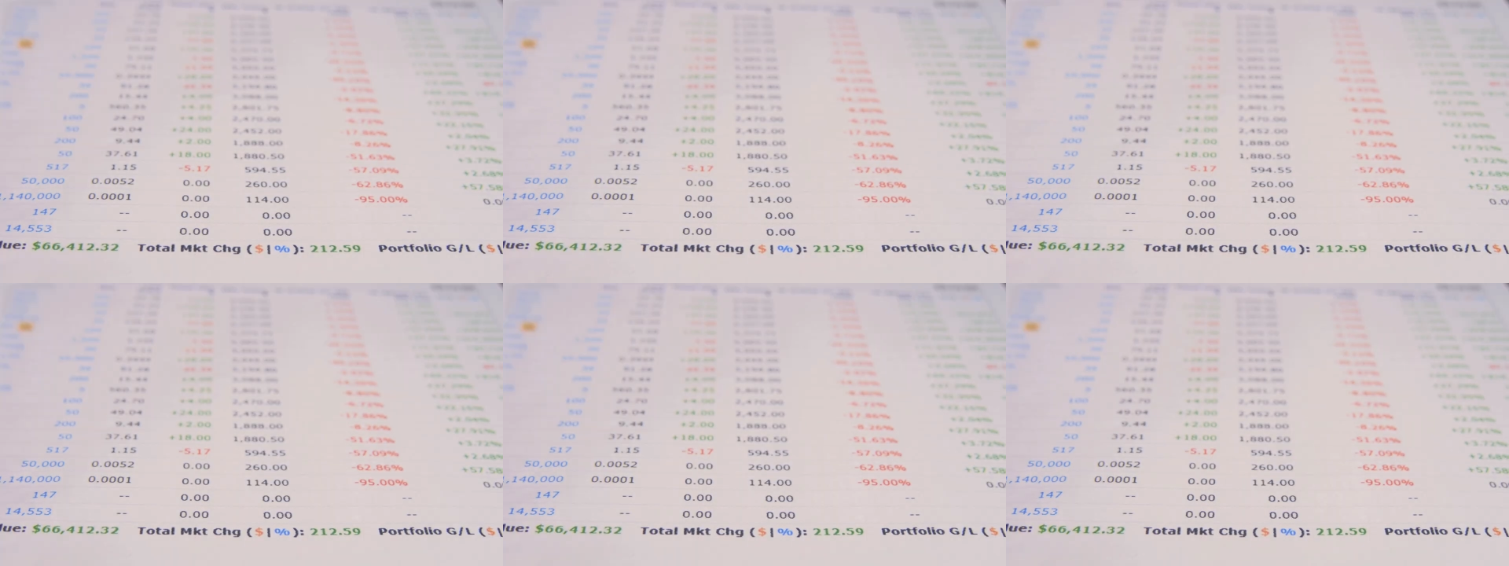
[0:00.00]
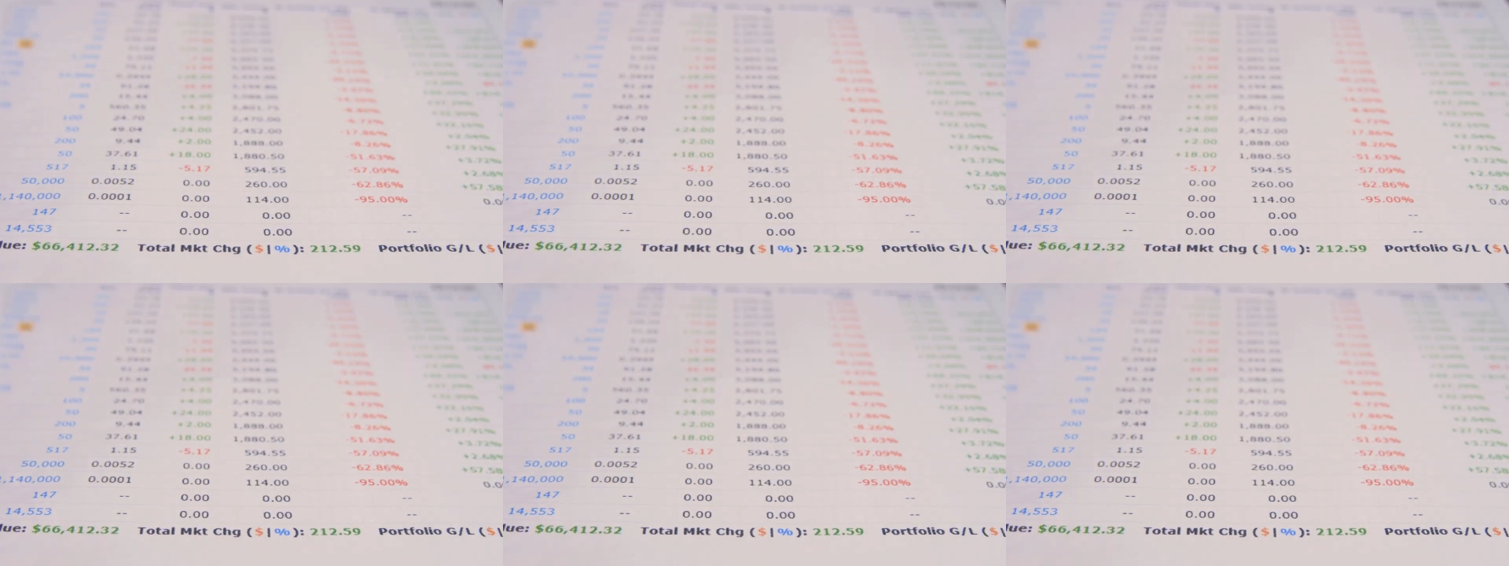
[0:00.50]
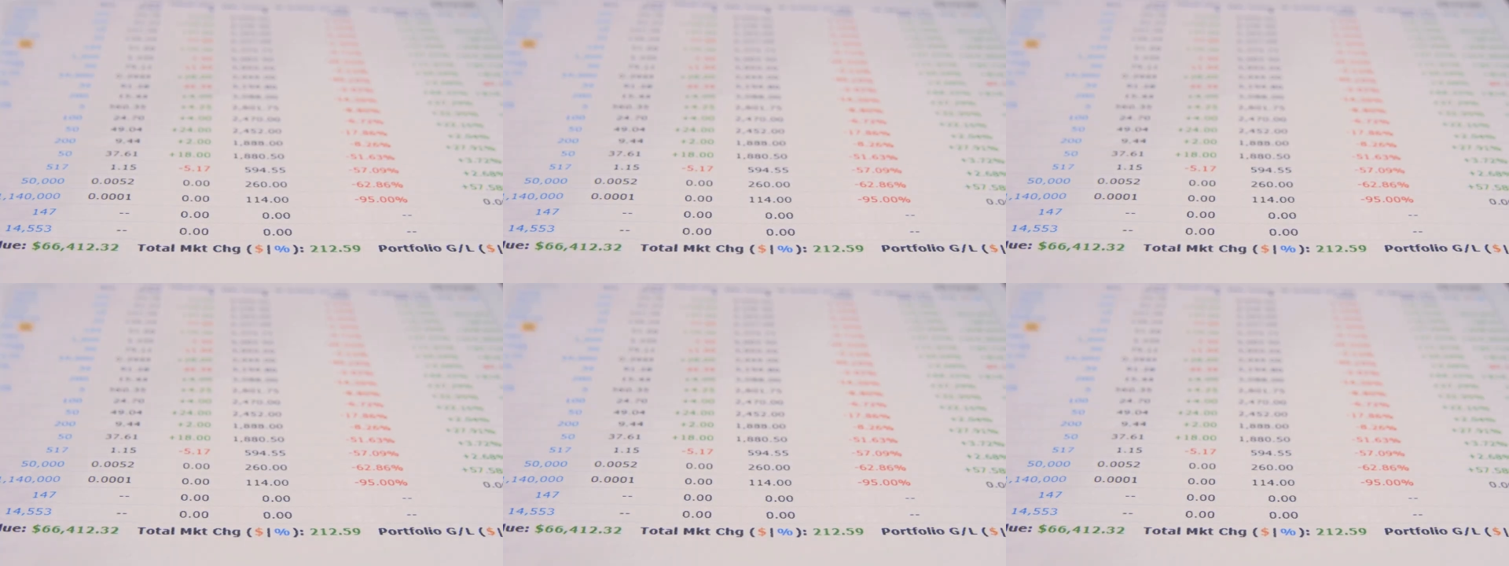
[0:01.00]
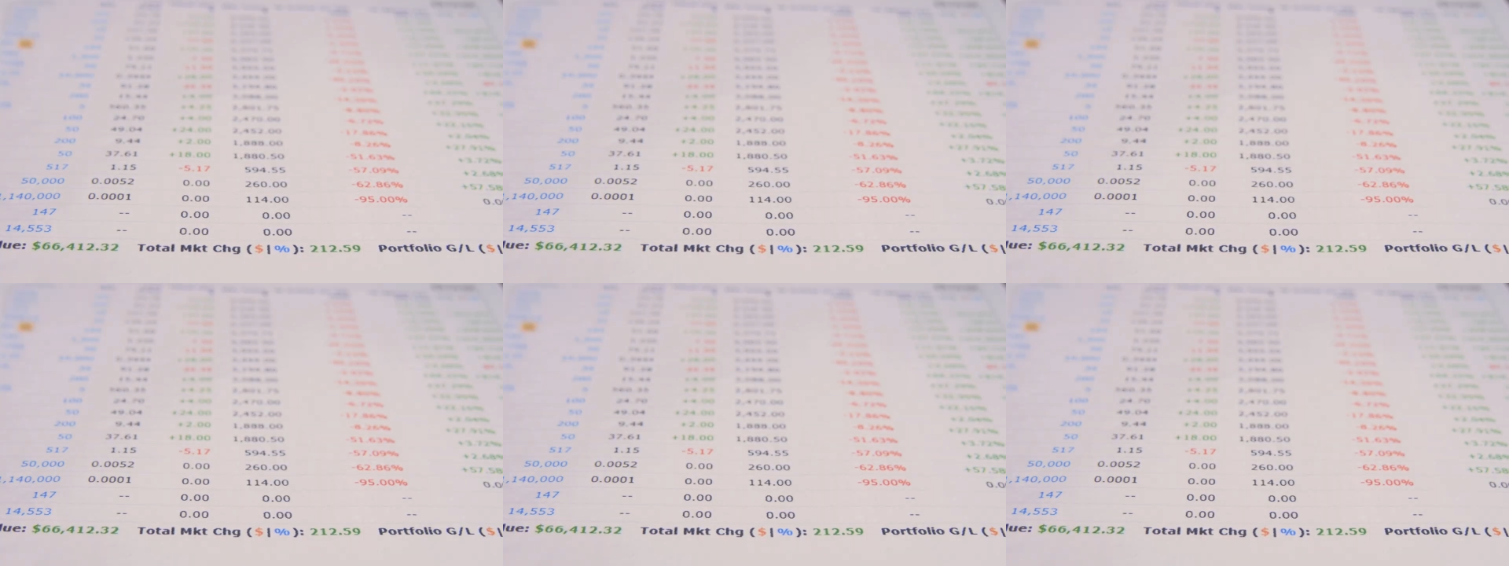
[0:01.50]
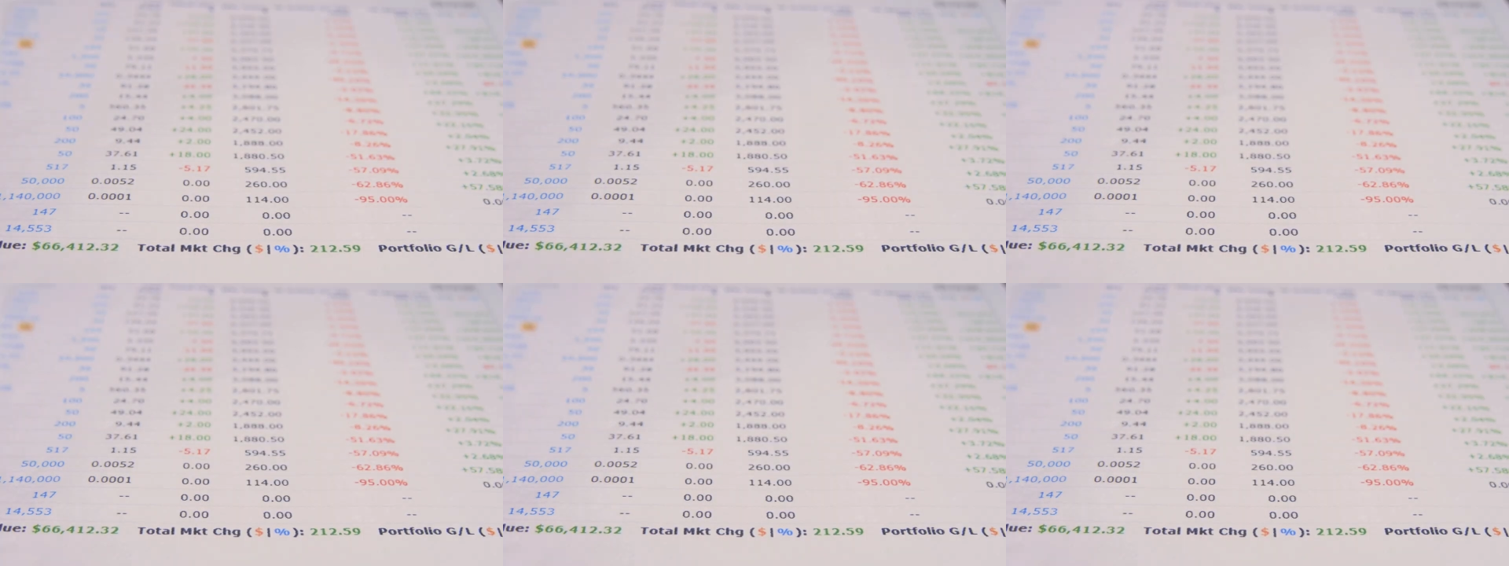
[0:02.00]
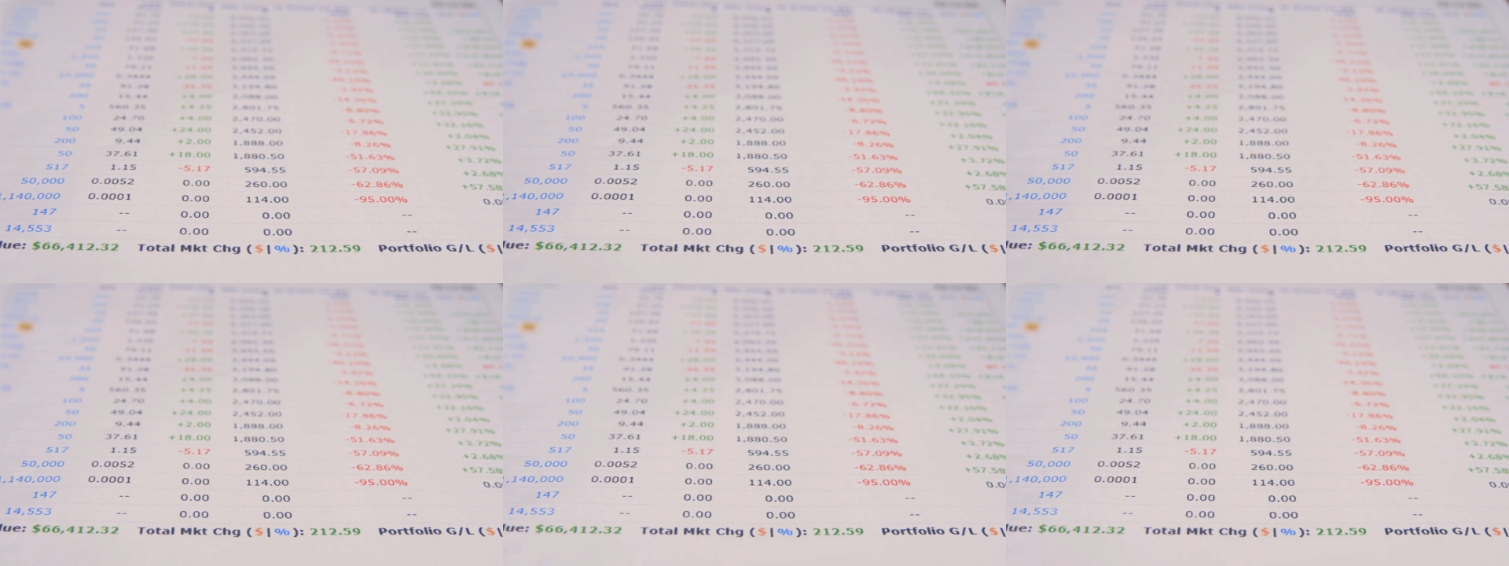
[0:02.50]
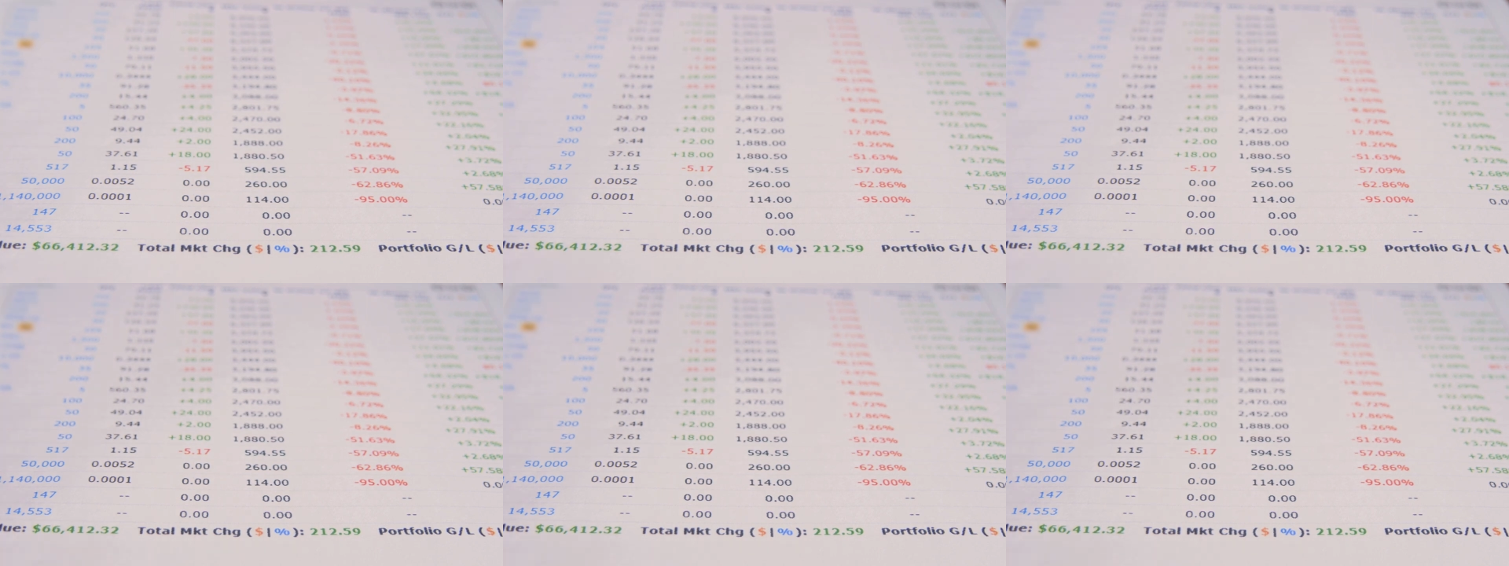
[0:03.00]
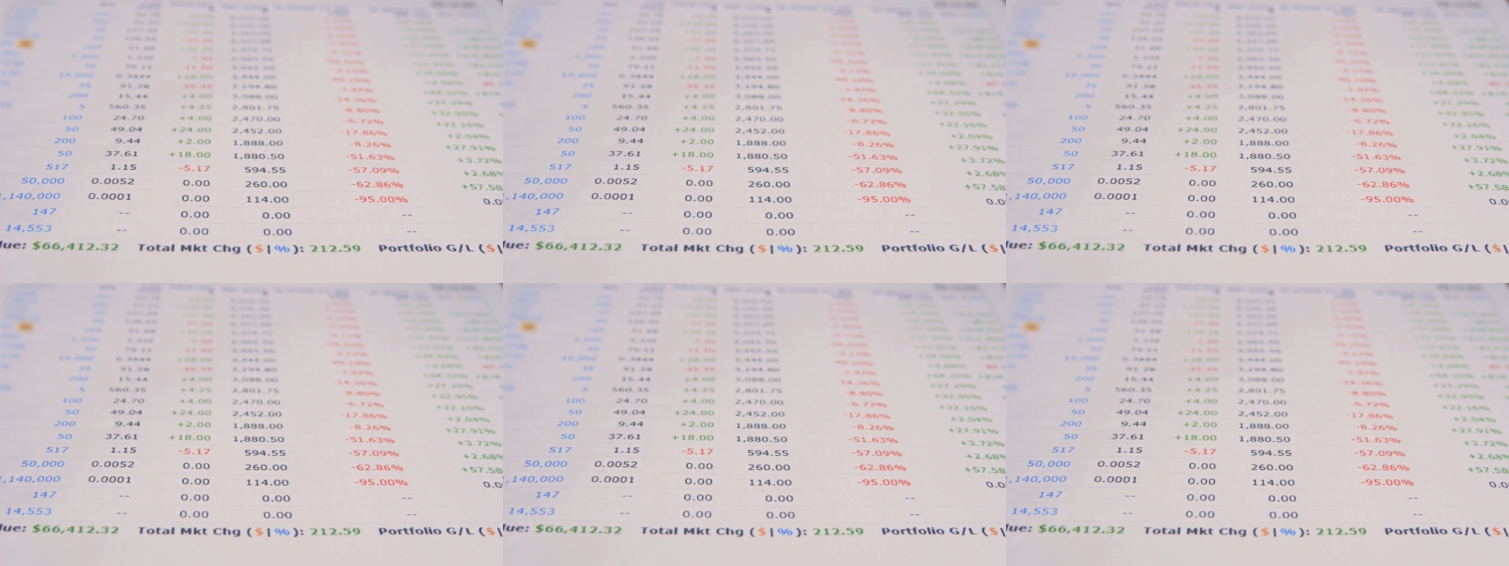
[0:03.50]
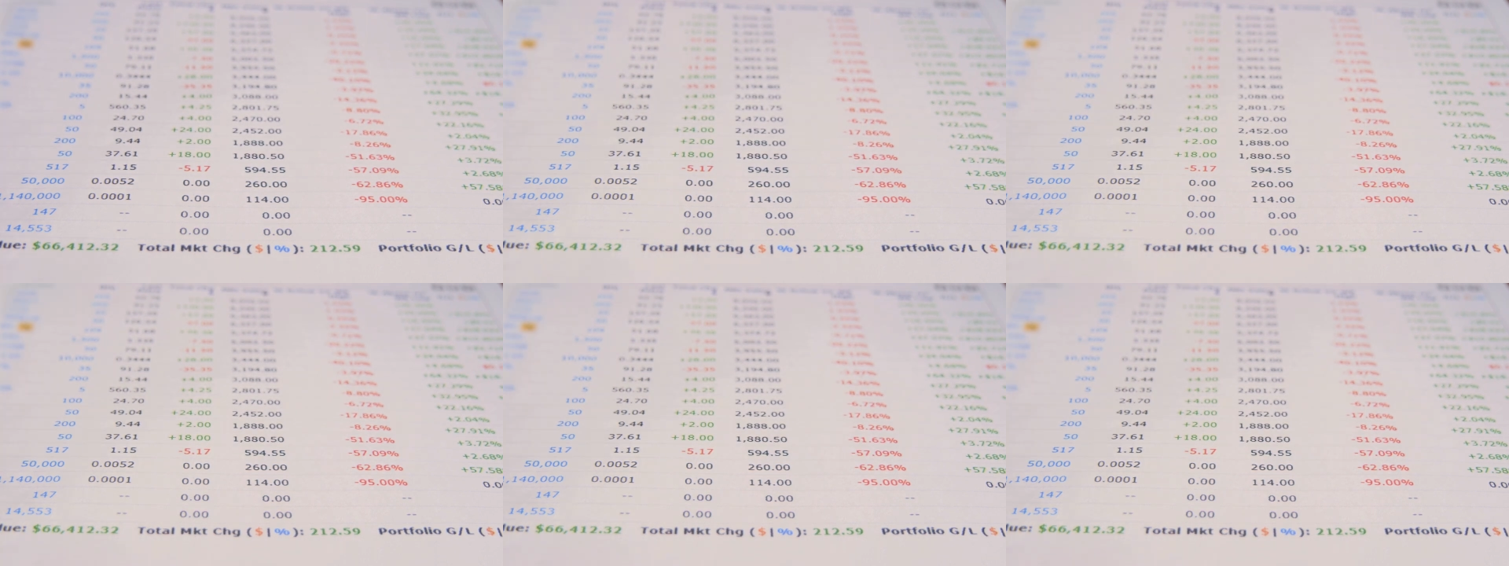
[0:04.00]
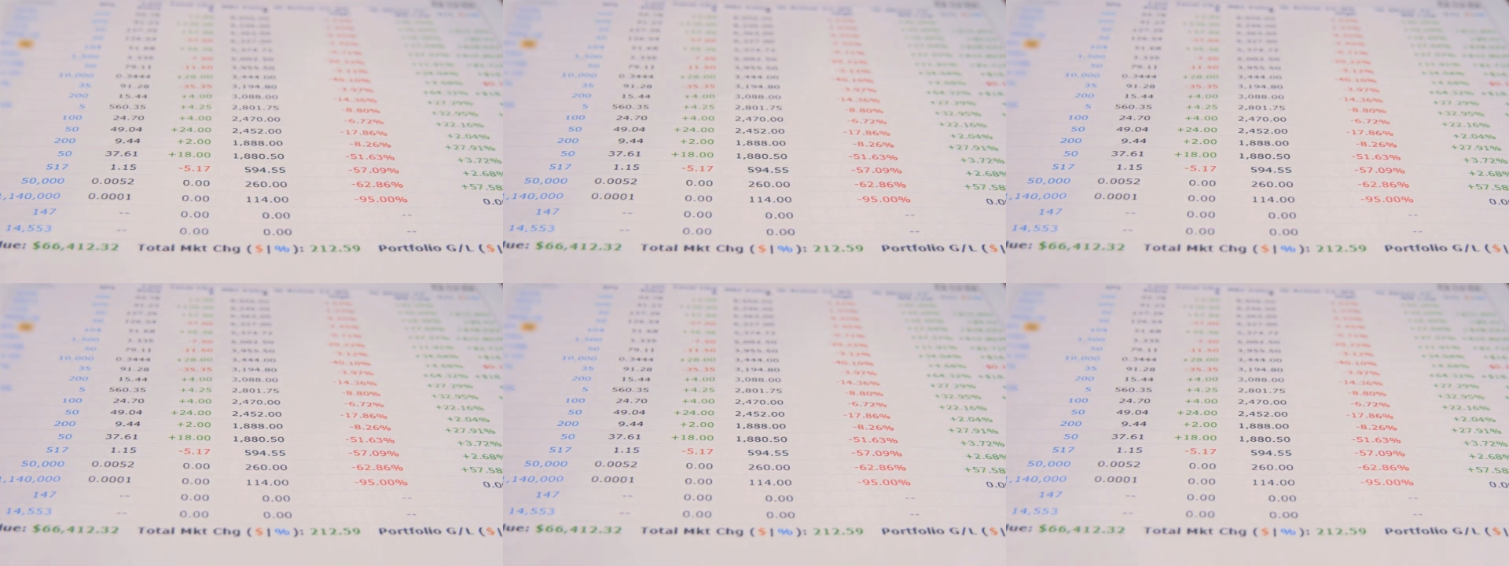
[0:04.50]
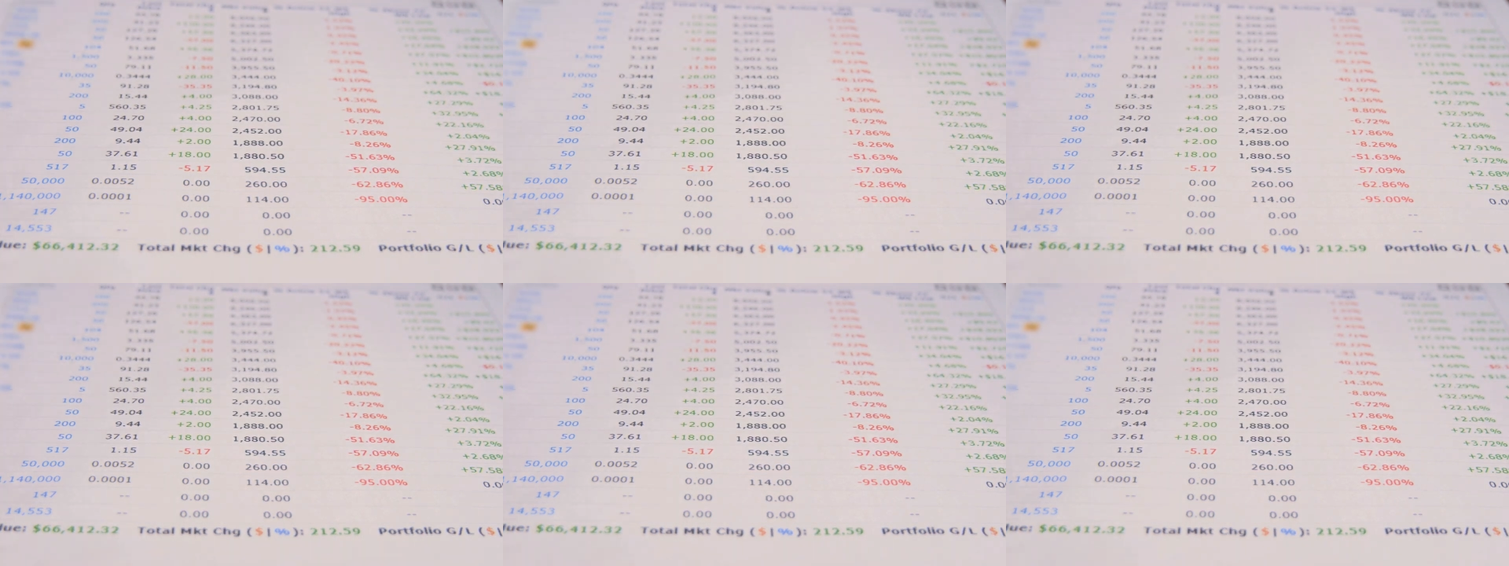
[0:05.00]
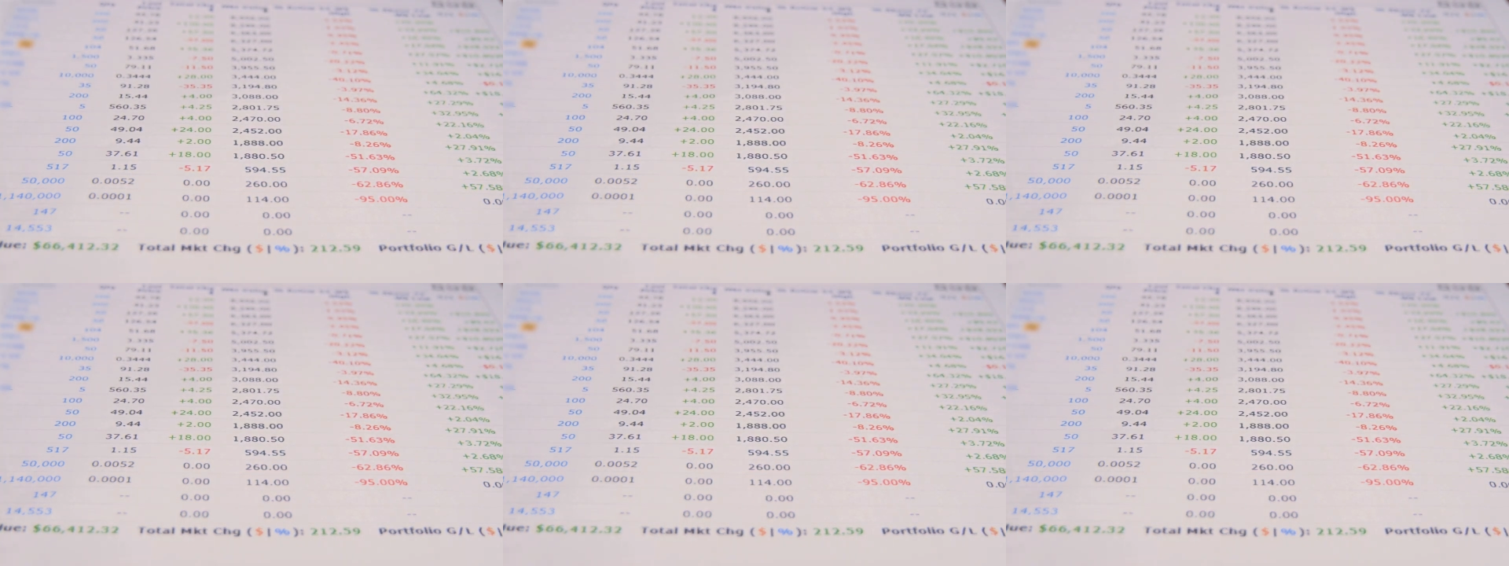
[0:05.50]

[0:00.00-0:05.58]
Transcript: (no speaker visible)